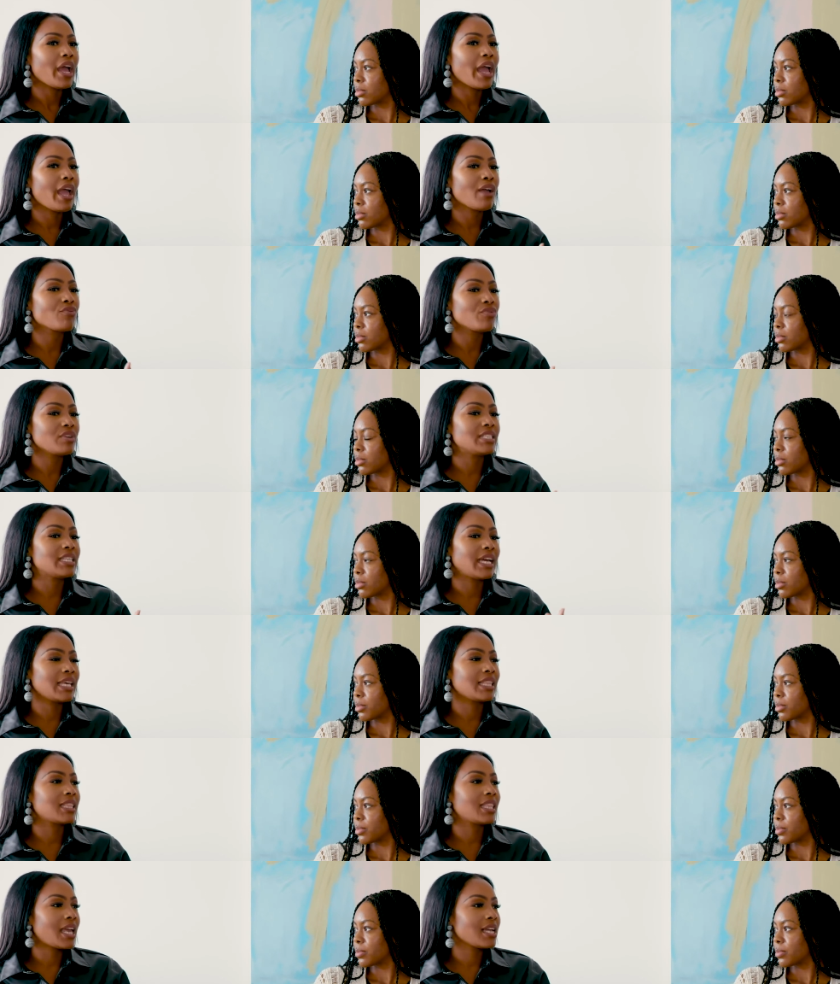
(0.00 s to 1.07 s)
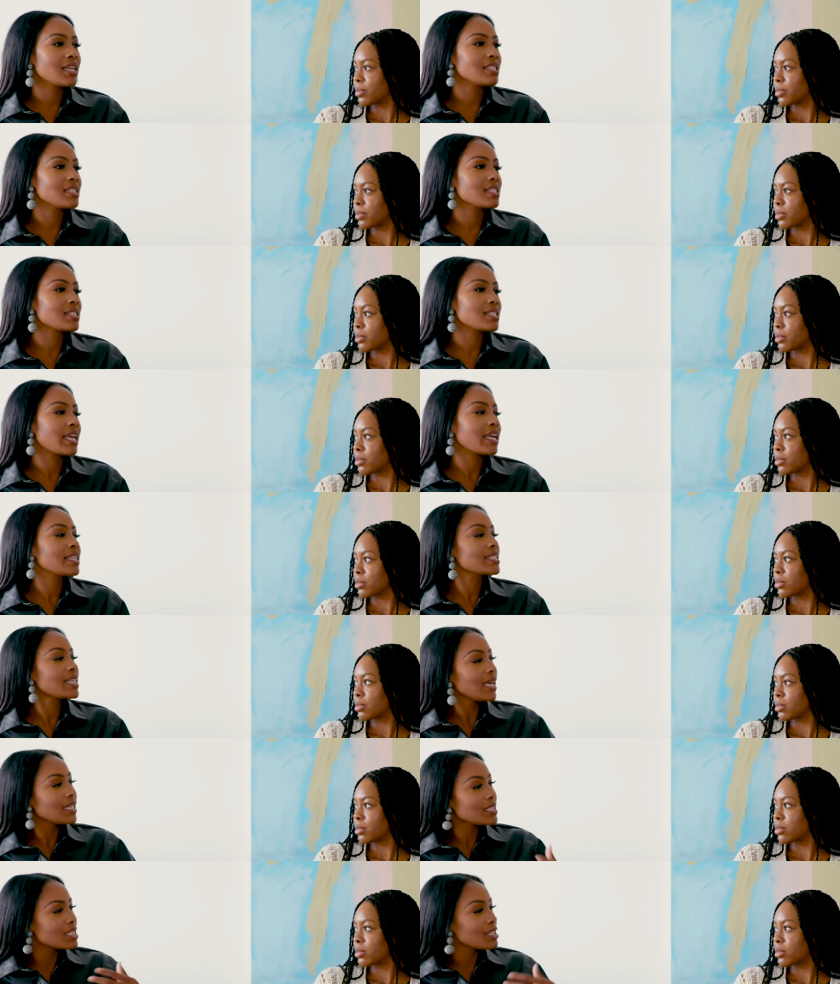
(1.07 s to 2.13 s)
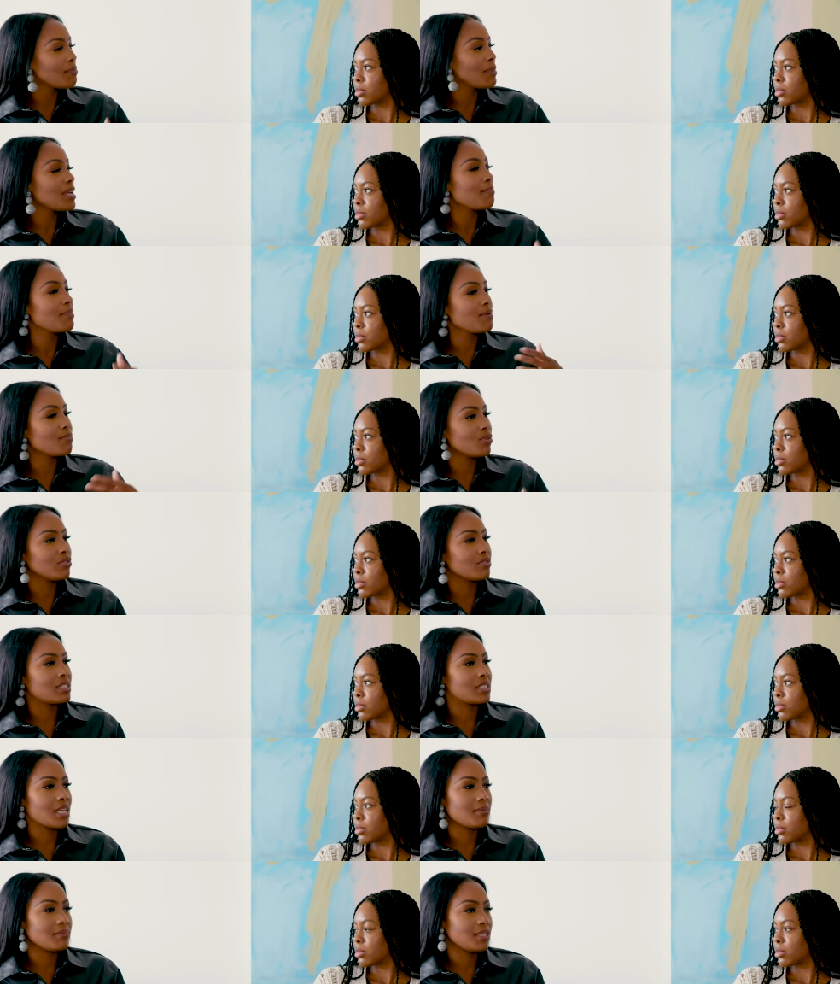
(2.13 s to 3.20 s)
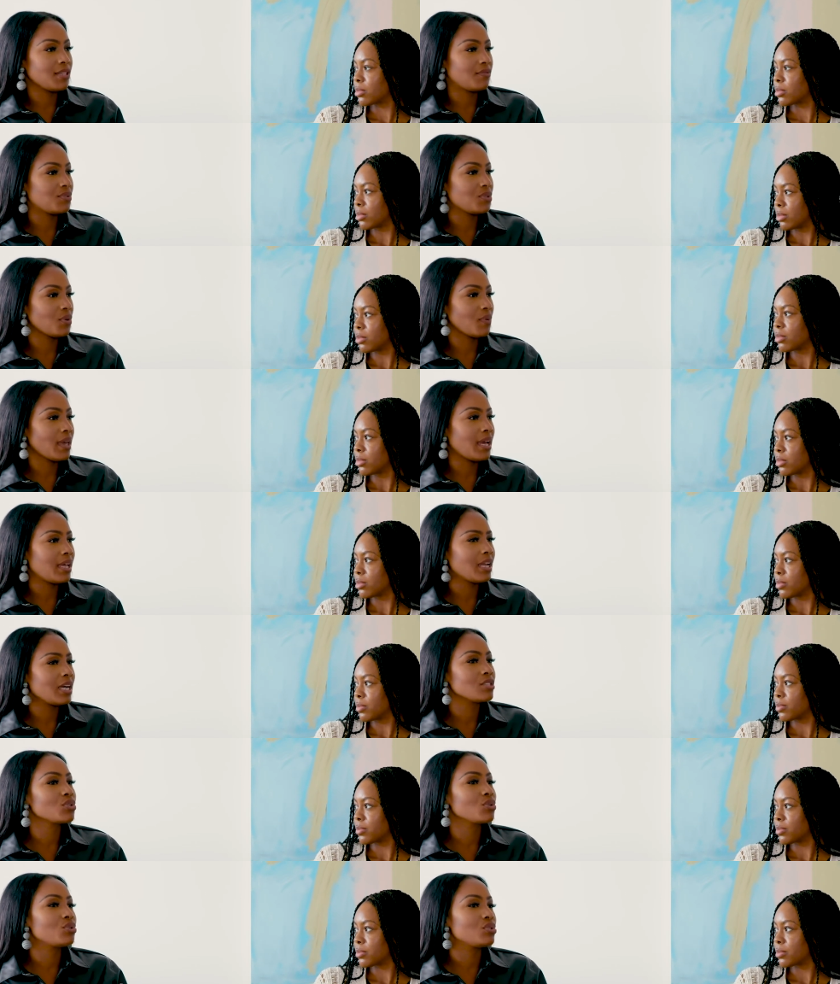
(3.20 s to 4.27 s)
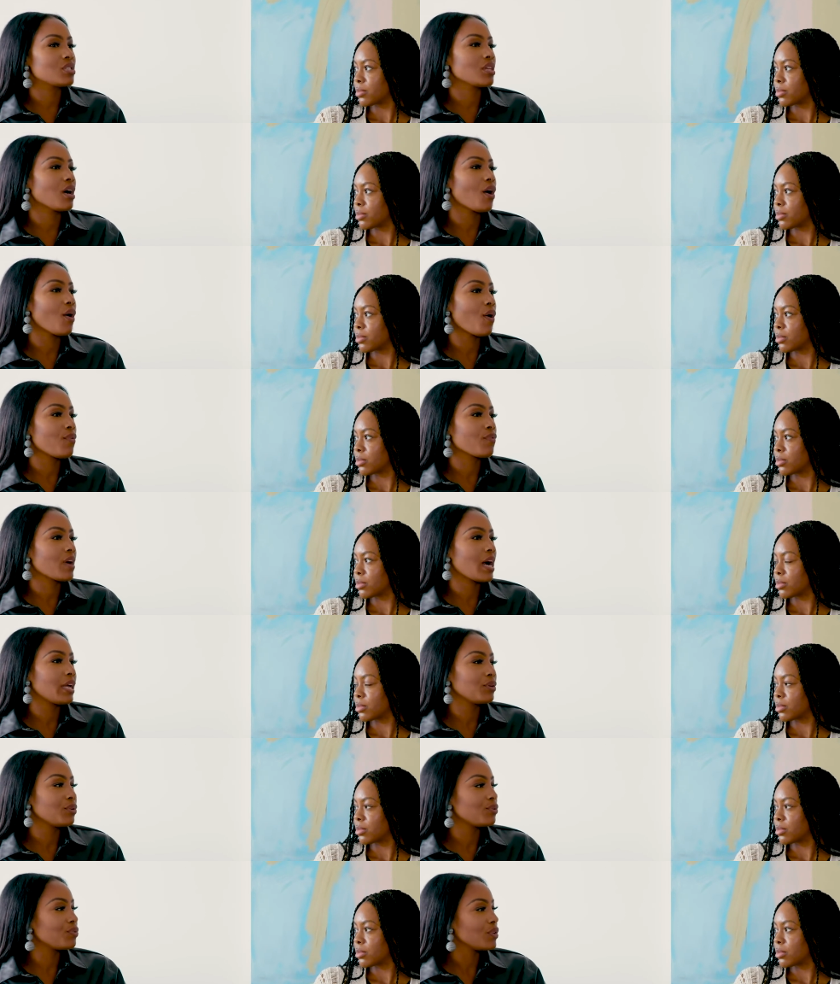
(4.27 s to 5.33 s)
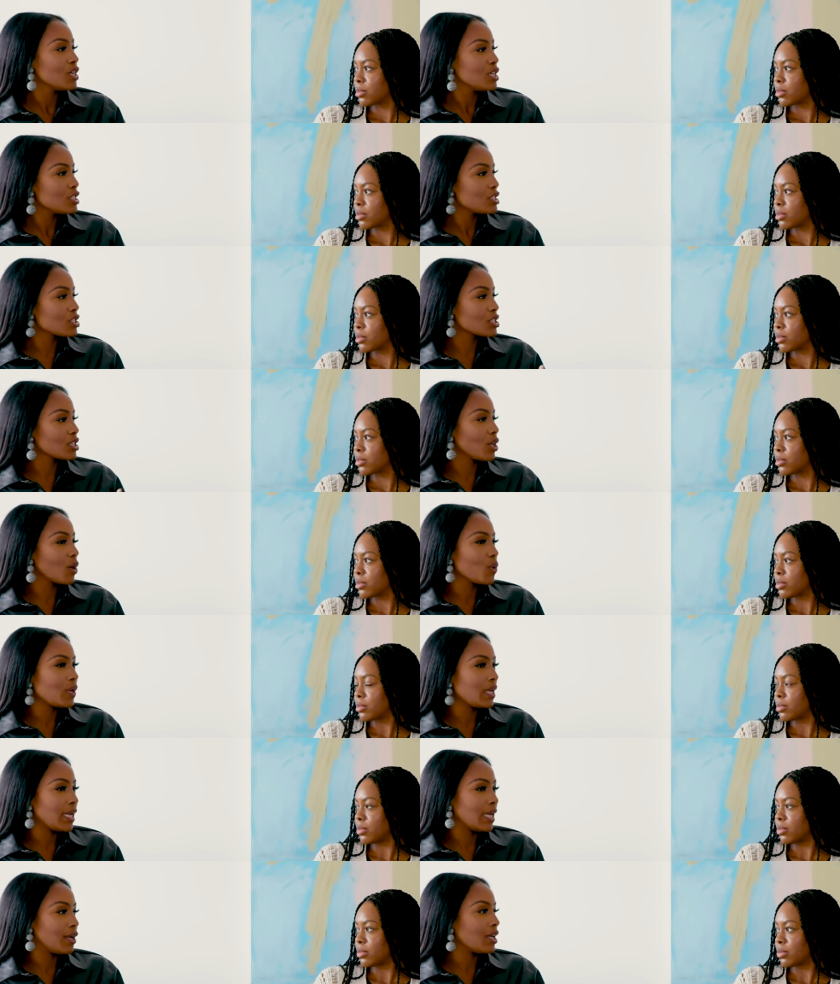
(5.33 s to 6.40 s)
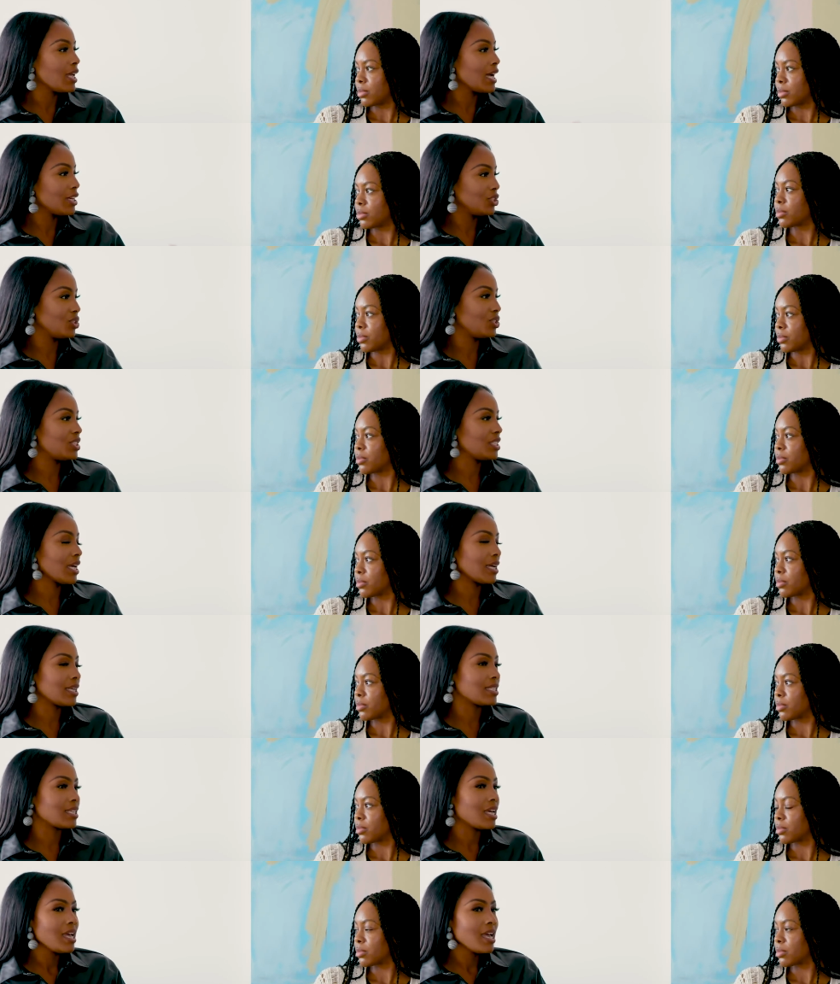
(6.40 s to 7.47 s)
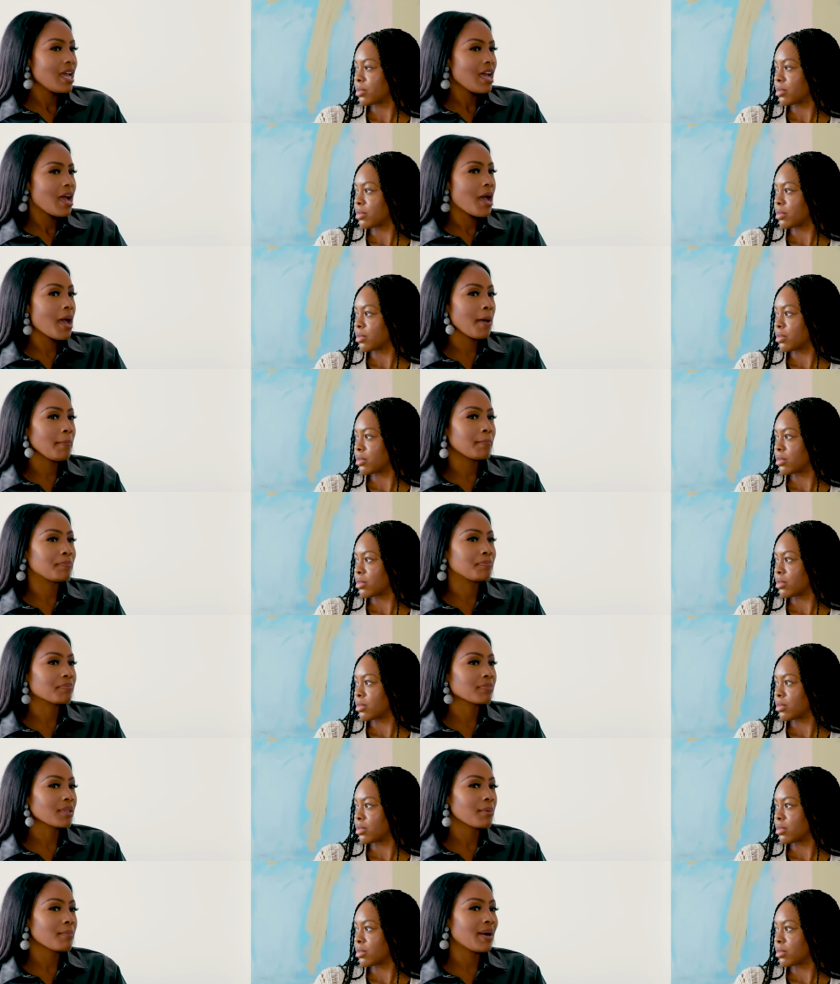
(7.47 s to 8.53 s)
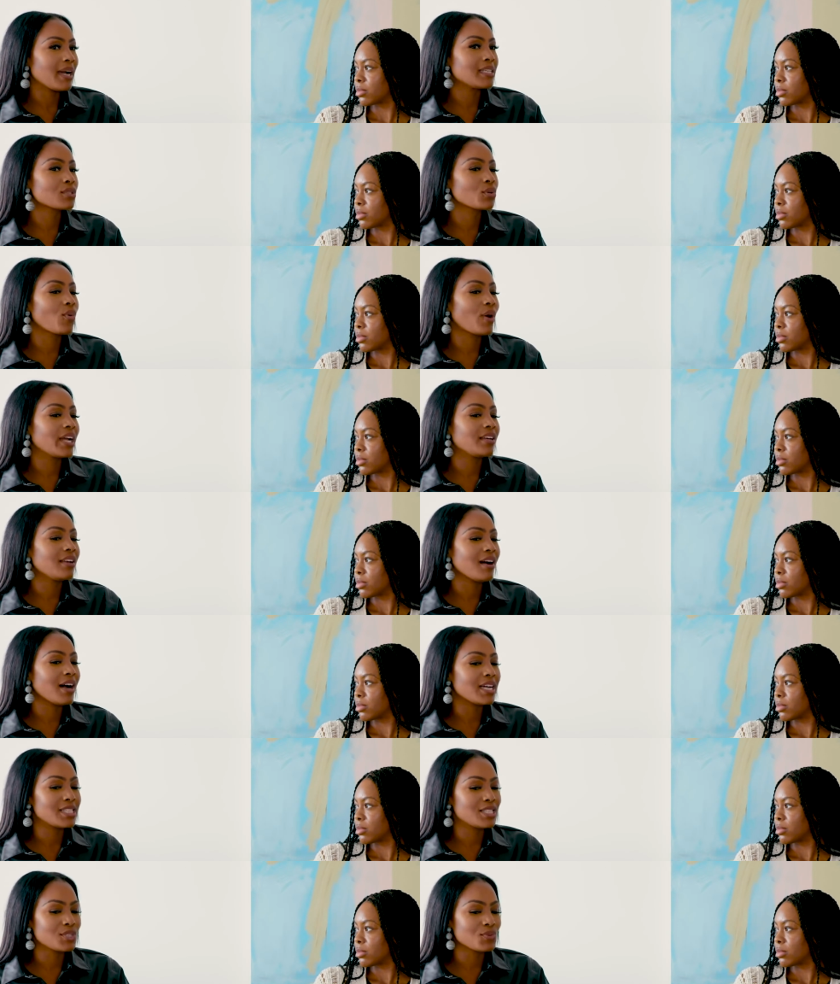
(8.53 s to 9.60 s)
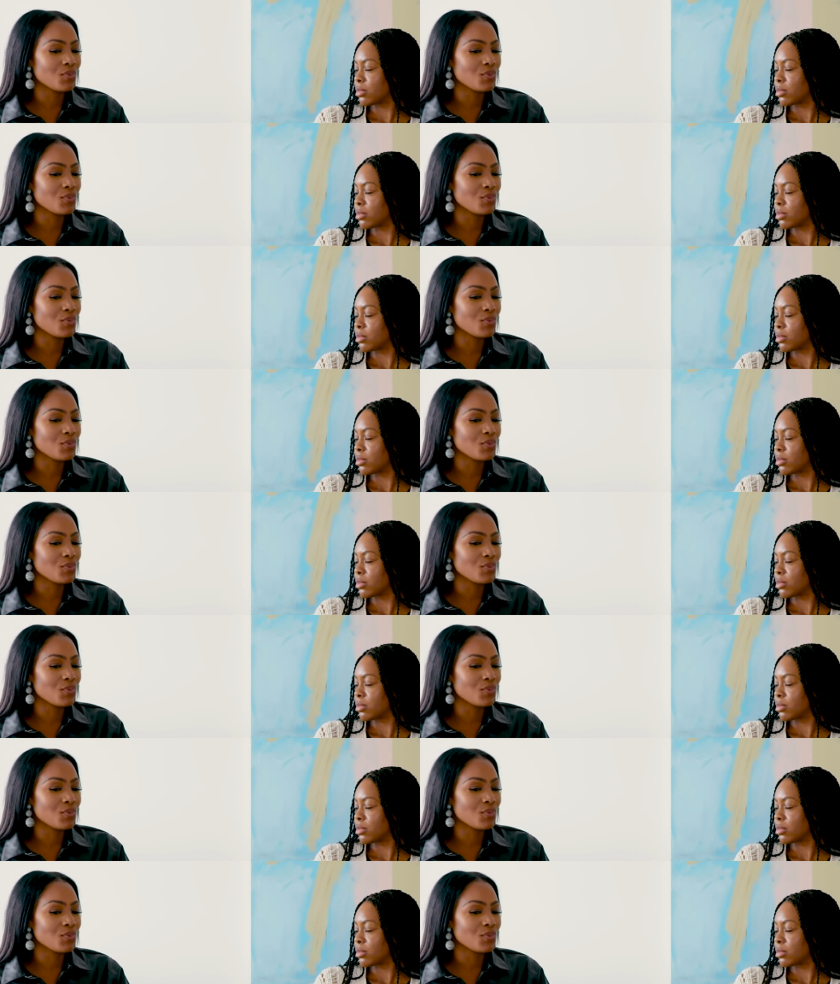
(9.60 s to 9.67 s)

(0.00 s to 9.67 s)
Speaker 1: everyday things, they tend to be a bit more receptive to it. And I do start off kind of slowly, as you said. Um, But it's quite nice